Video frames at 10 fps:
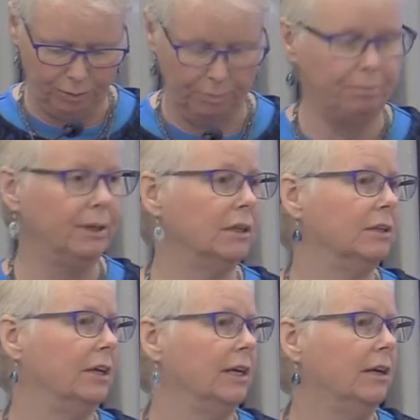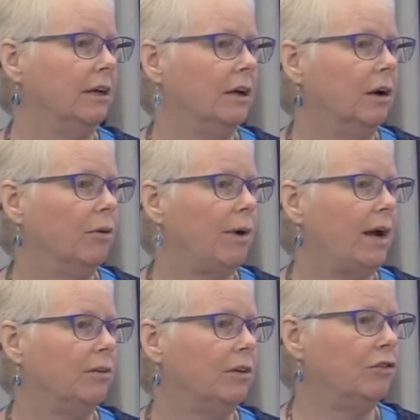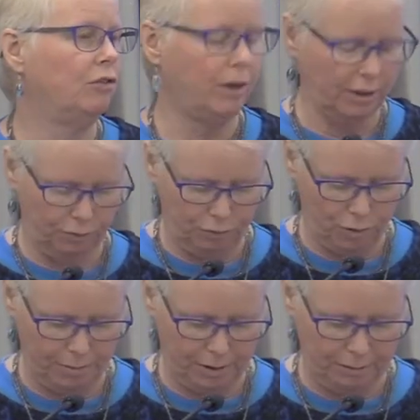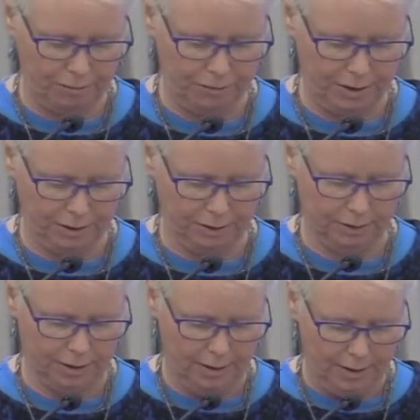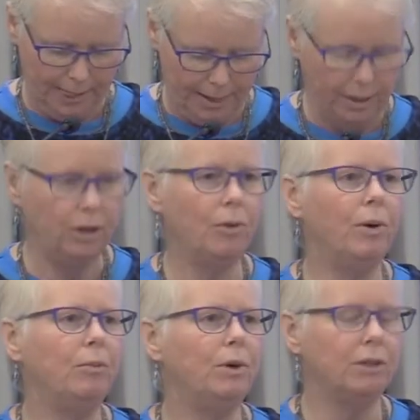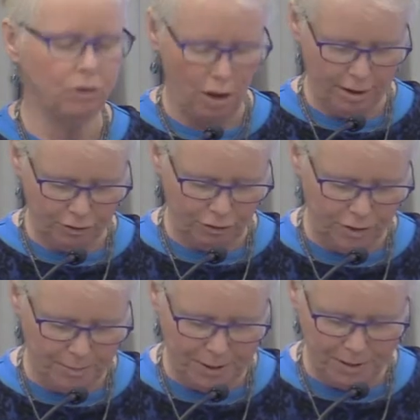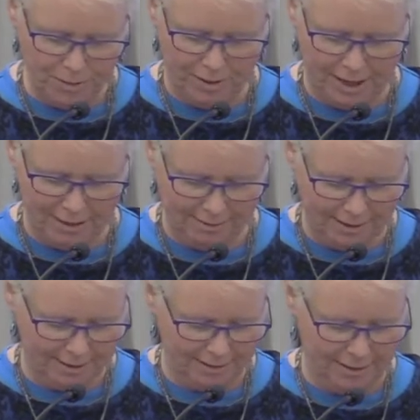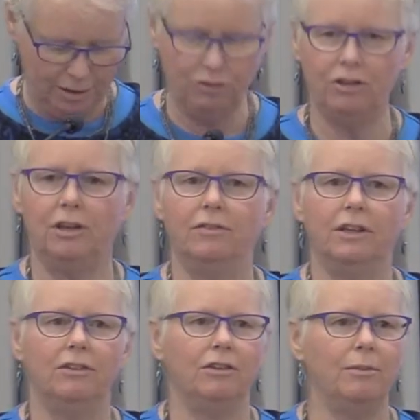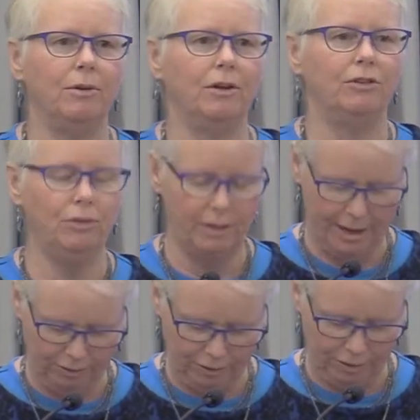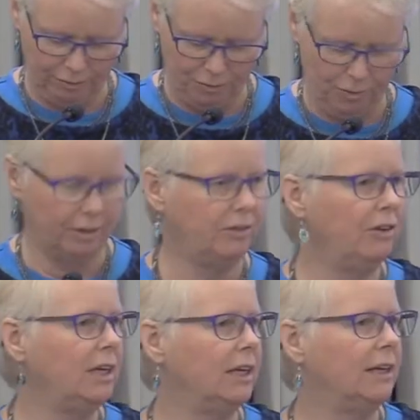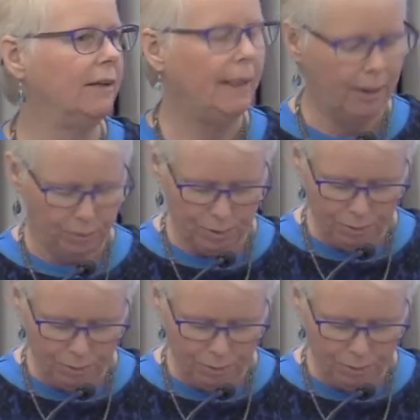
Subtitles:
we're building around this transformative field. You know, when we launched the BU Data Science Initiative in the summer of 2014, we